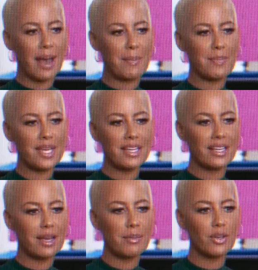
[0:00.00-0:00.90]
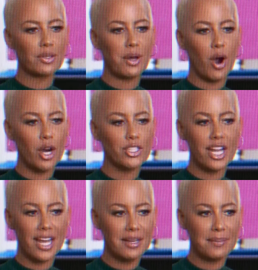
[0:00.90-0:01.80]
that me and Kim are arch
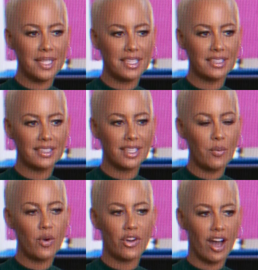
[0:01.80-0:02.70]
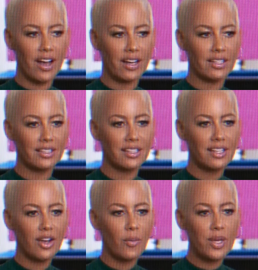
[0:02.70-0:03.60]
enemies, and we're not.
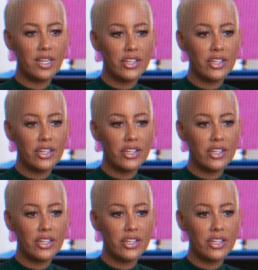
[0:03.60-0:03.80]
We